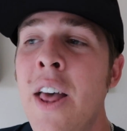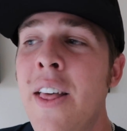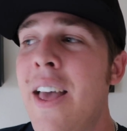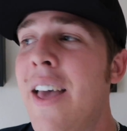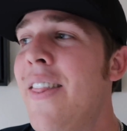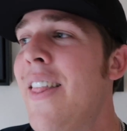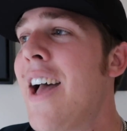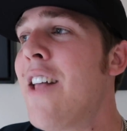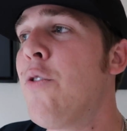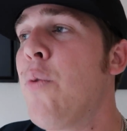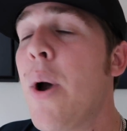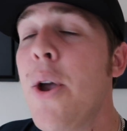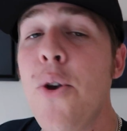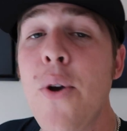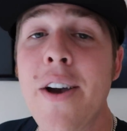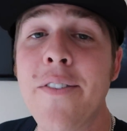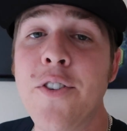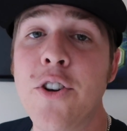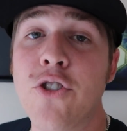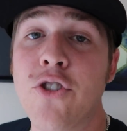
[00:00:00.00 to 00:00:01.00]
And that's why you
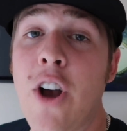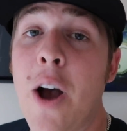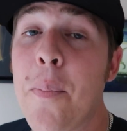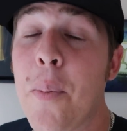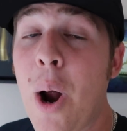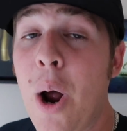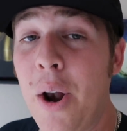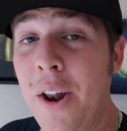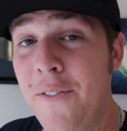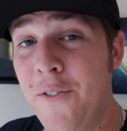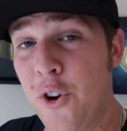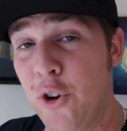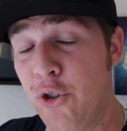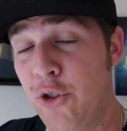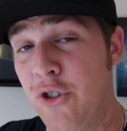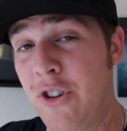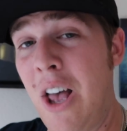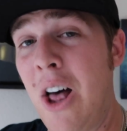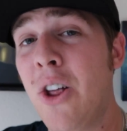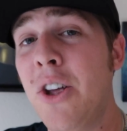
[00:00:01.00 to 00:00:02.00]
have to shop around. If you're
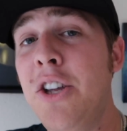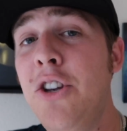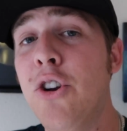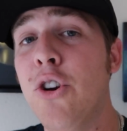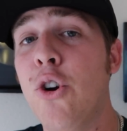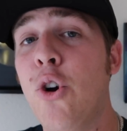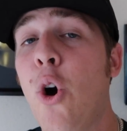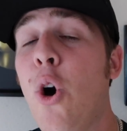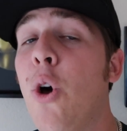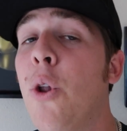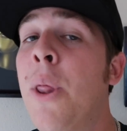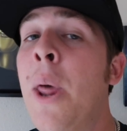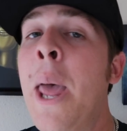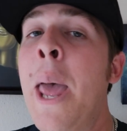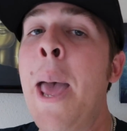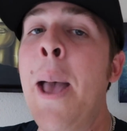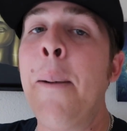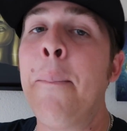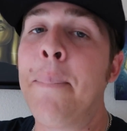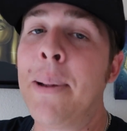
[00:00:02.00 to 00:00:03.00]
selling your gold,
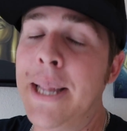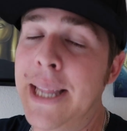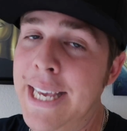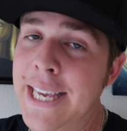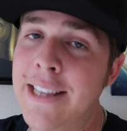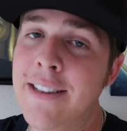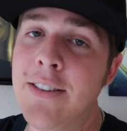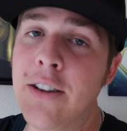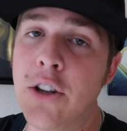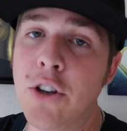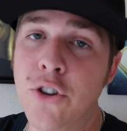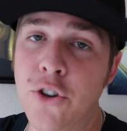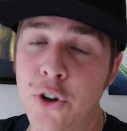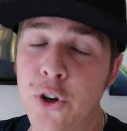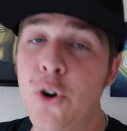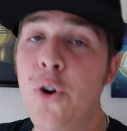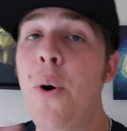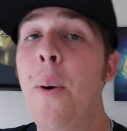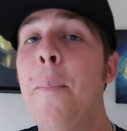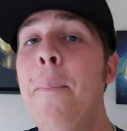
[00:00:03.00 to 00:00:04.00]
please
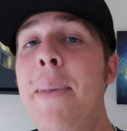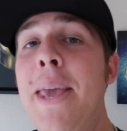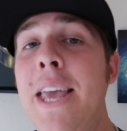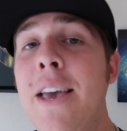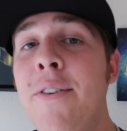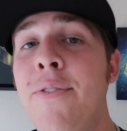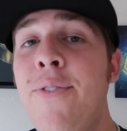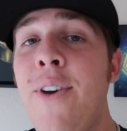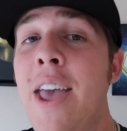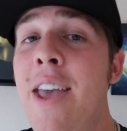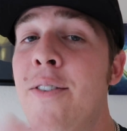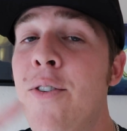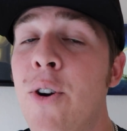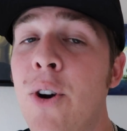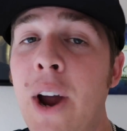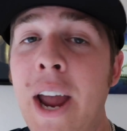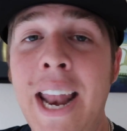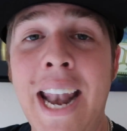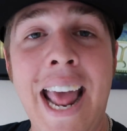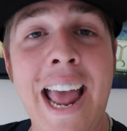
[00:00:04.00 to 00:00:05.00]
do me a
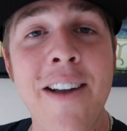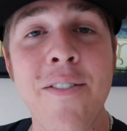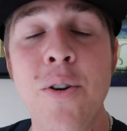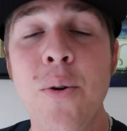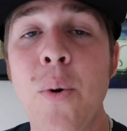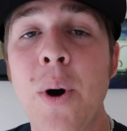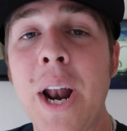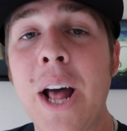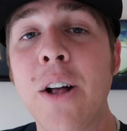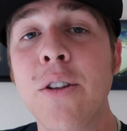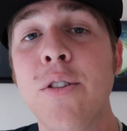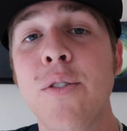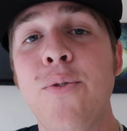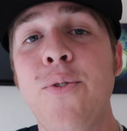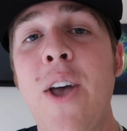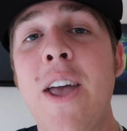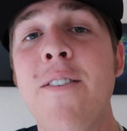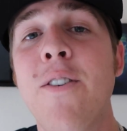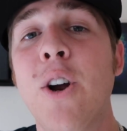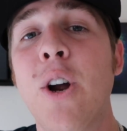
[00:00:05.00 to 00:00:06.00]
favor and everyone else a
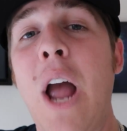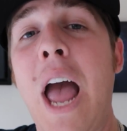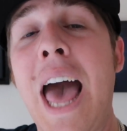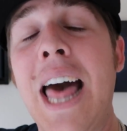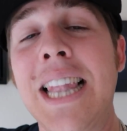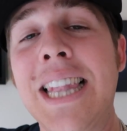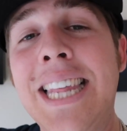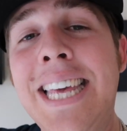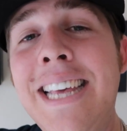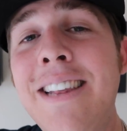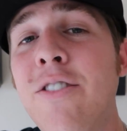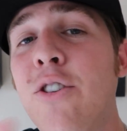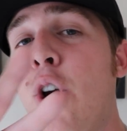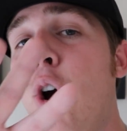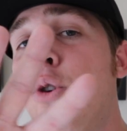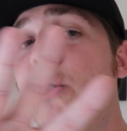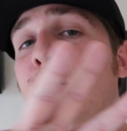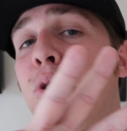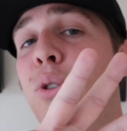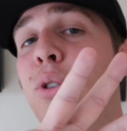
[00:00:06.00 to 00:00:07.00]
favor. At least
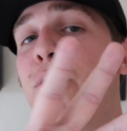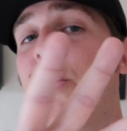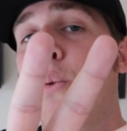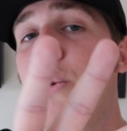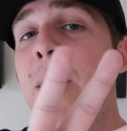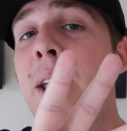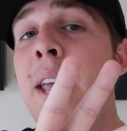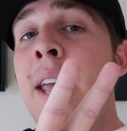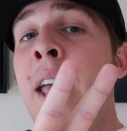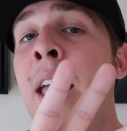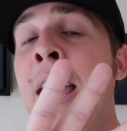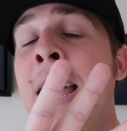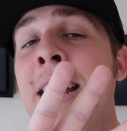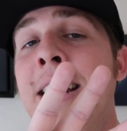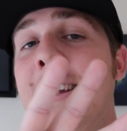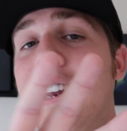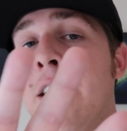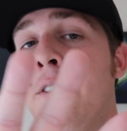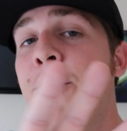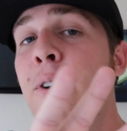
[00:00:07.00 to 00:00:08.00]
go to three
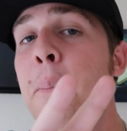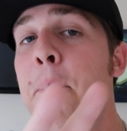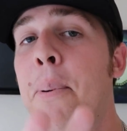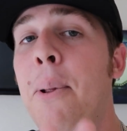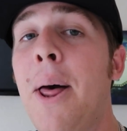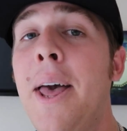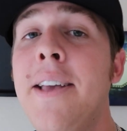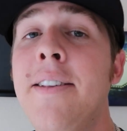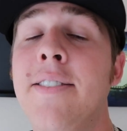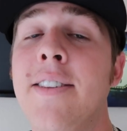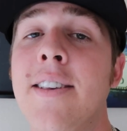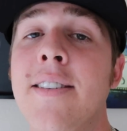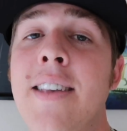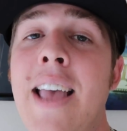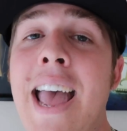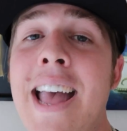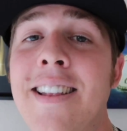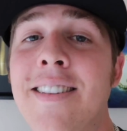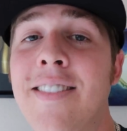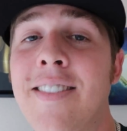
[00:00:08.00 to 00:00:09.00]
different places
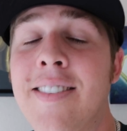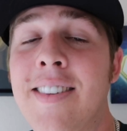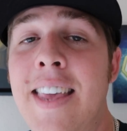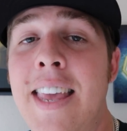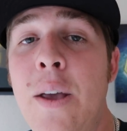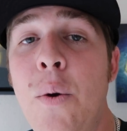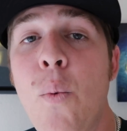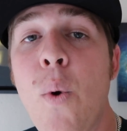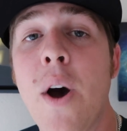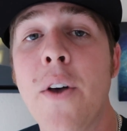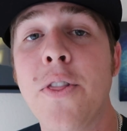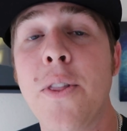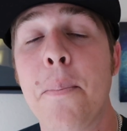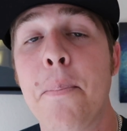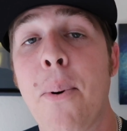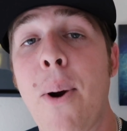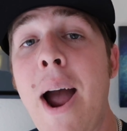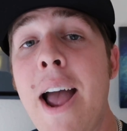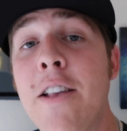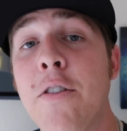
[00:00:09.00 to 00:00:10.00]
and see what the
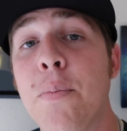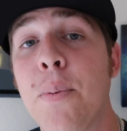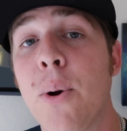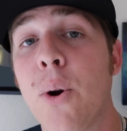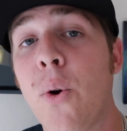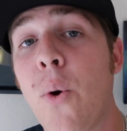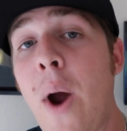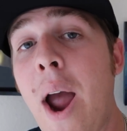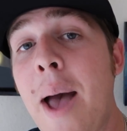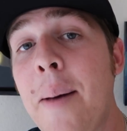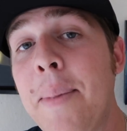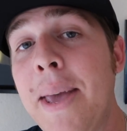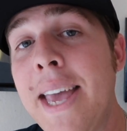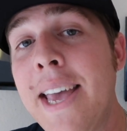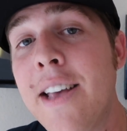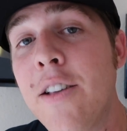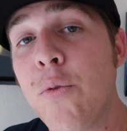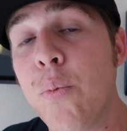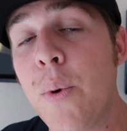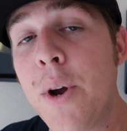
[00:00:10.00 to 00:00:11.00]
price per gram
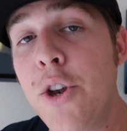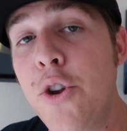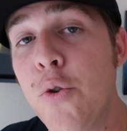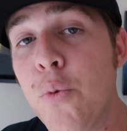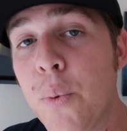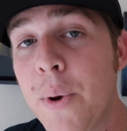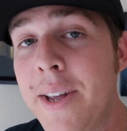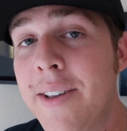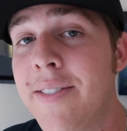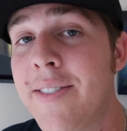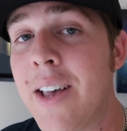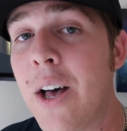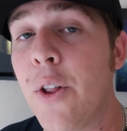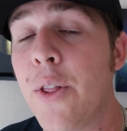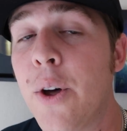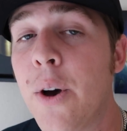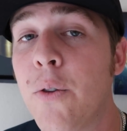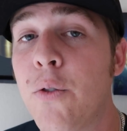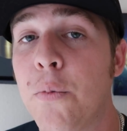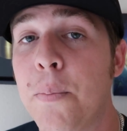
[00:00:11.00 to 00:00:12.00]
is when you resell
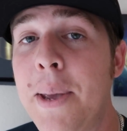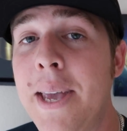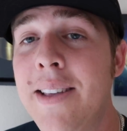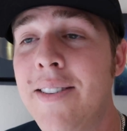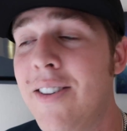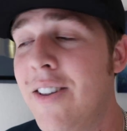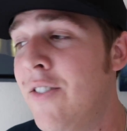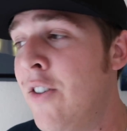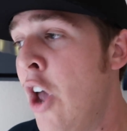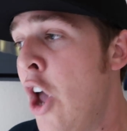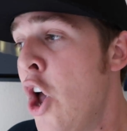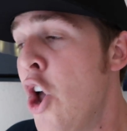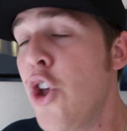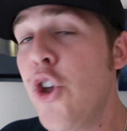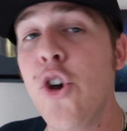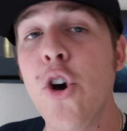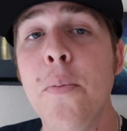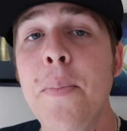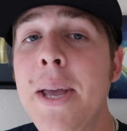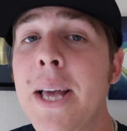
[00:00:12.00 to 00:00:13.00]
those pieces.
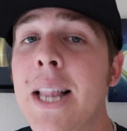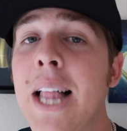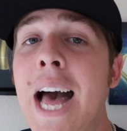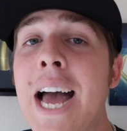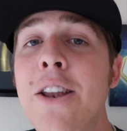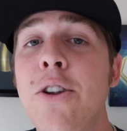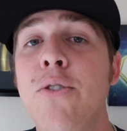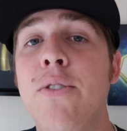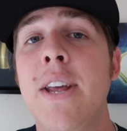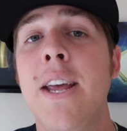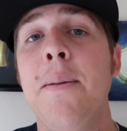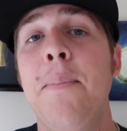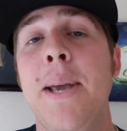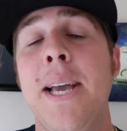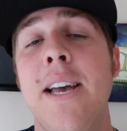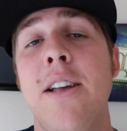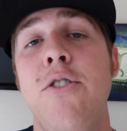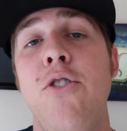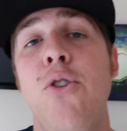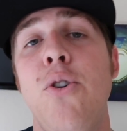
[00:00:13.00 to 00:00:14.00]
You'll be glad you did
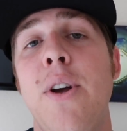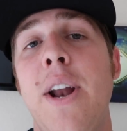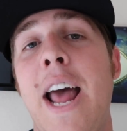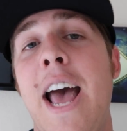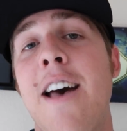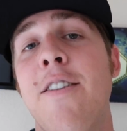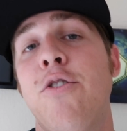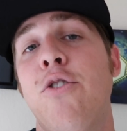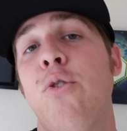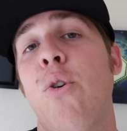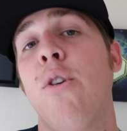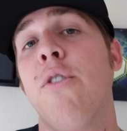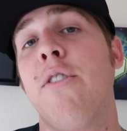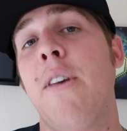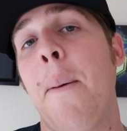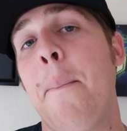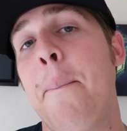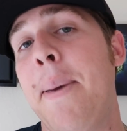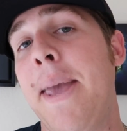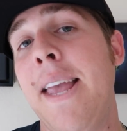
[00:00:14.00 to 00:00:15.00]
because you could have stores
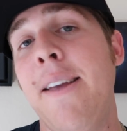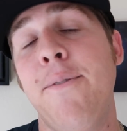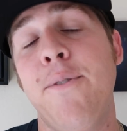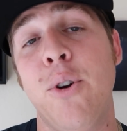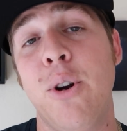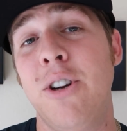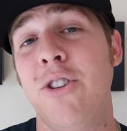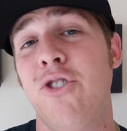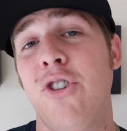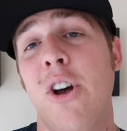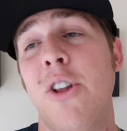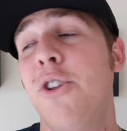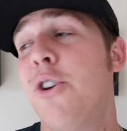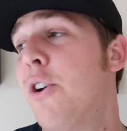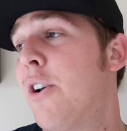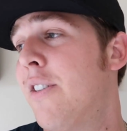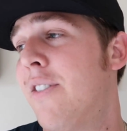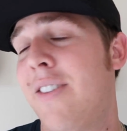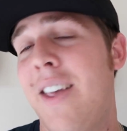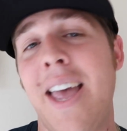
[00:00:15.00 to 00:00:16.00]
compete for each other. You
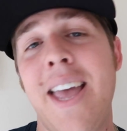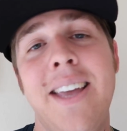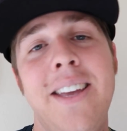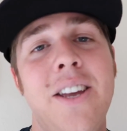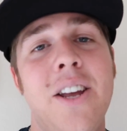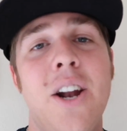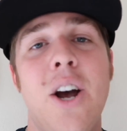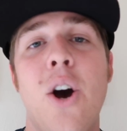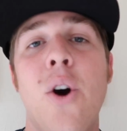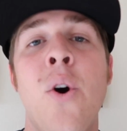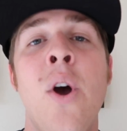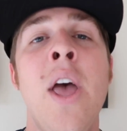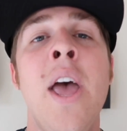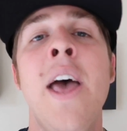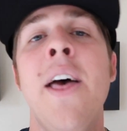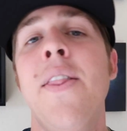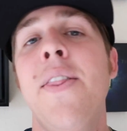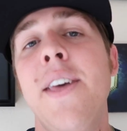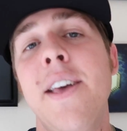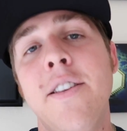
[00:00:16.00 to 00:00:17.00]
could say, you know,
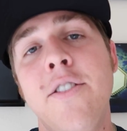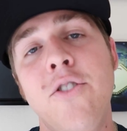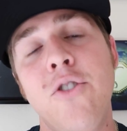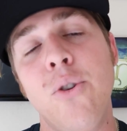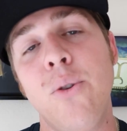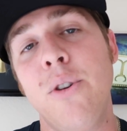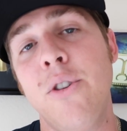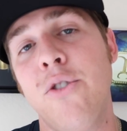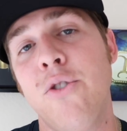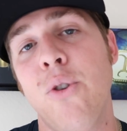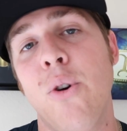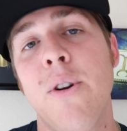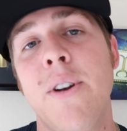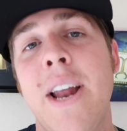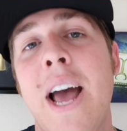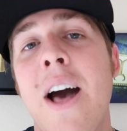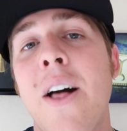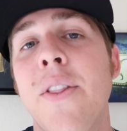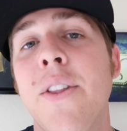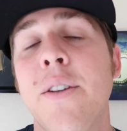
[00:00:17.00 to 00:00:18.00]
this jewelry store
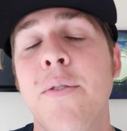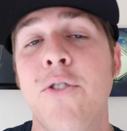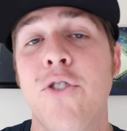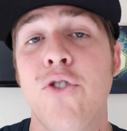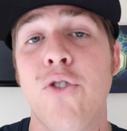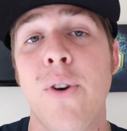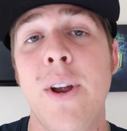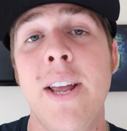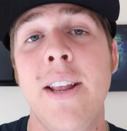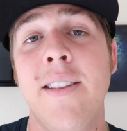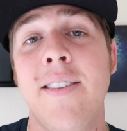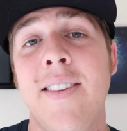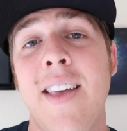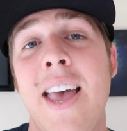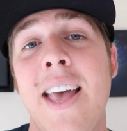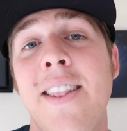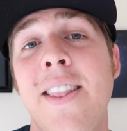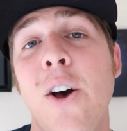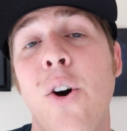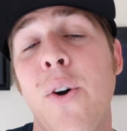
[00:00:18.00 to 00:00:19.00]
down the street
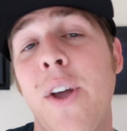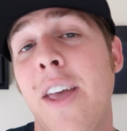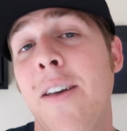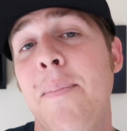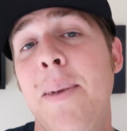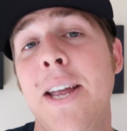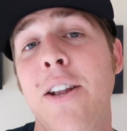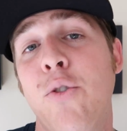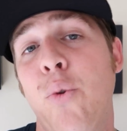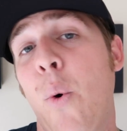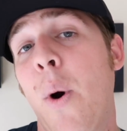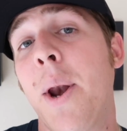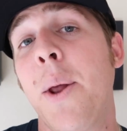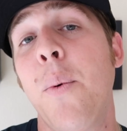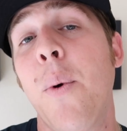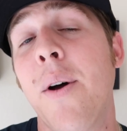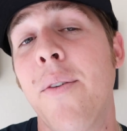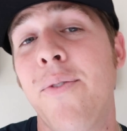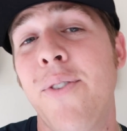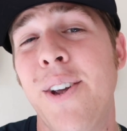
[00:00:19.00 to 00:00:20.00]
said they'll give me
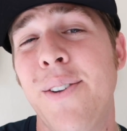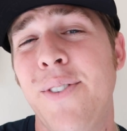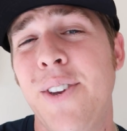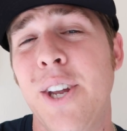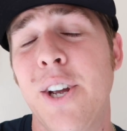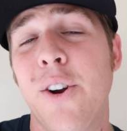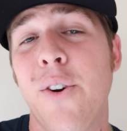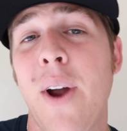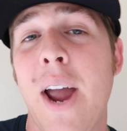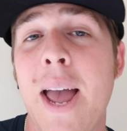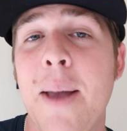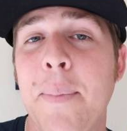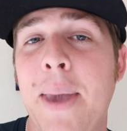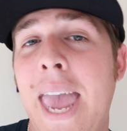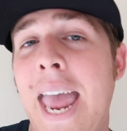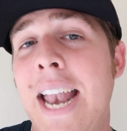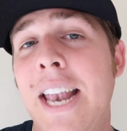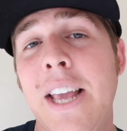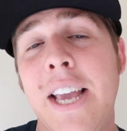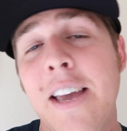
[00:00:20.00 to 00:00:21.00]
$21.50 a gram.
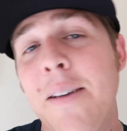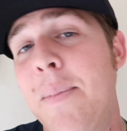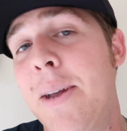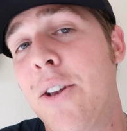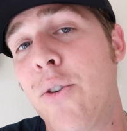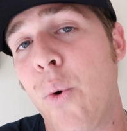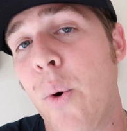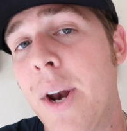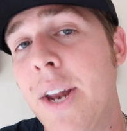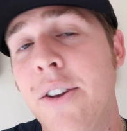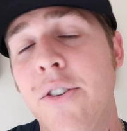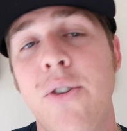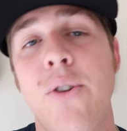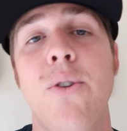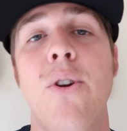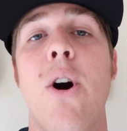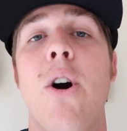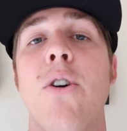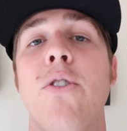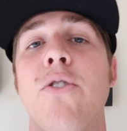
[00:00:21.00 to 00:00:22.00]
Can you give me
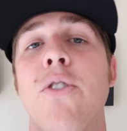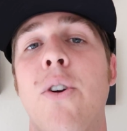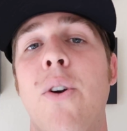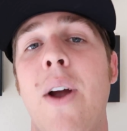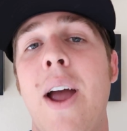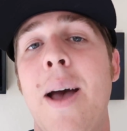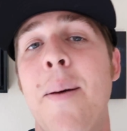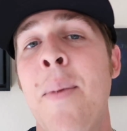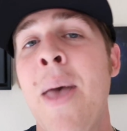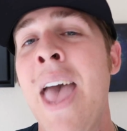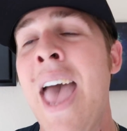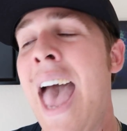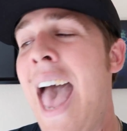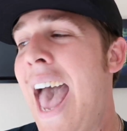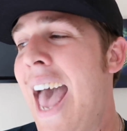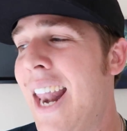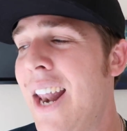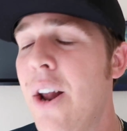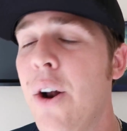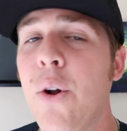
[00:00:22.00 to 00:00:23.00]
$22 a gram?
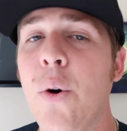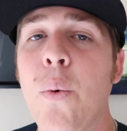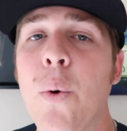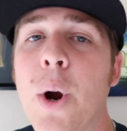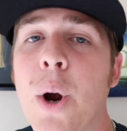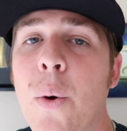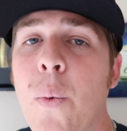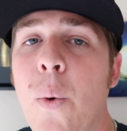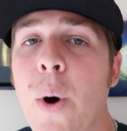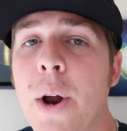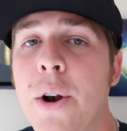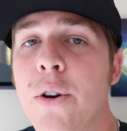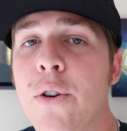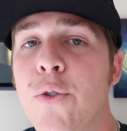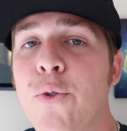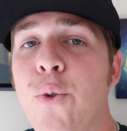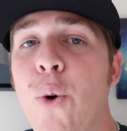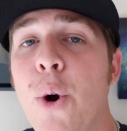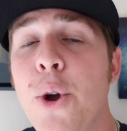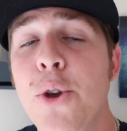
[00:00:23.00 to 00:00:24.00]
And it'll work
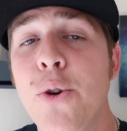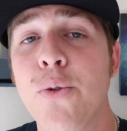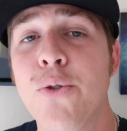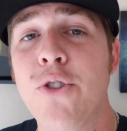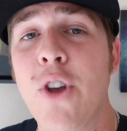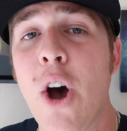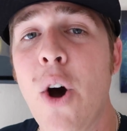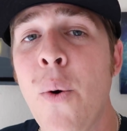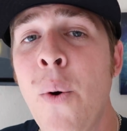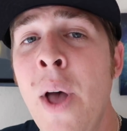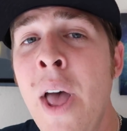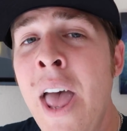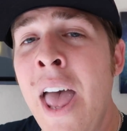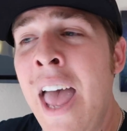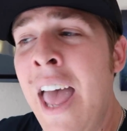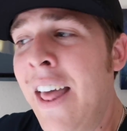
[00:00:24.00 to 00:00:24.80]
wonders for you. So